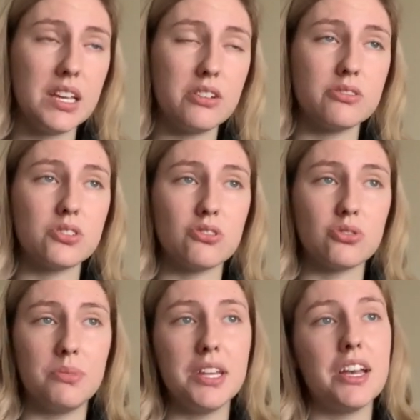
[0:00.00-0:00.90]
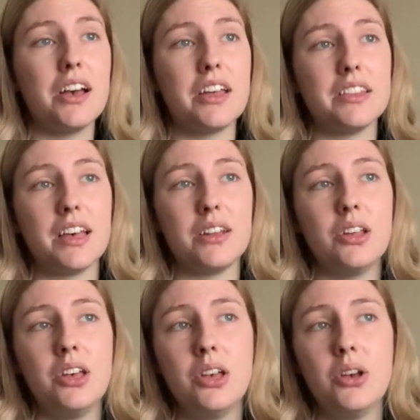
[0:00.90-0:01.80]
on social media, and then
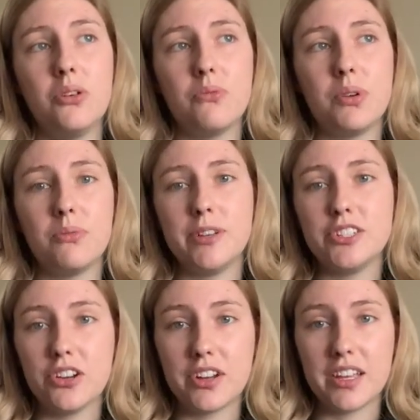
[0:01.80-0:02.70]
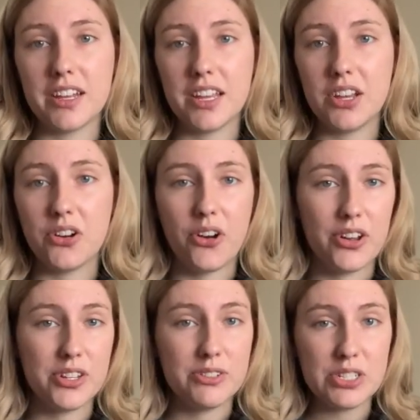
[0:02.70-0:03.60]
we will be sharing it here on
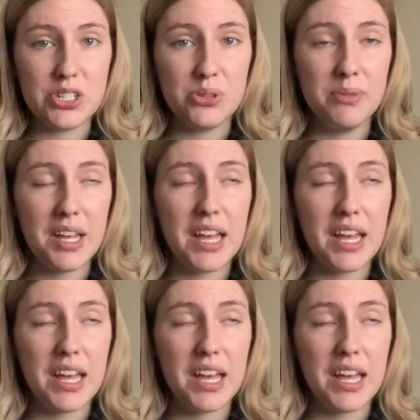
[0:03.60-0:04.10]
YouTube.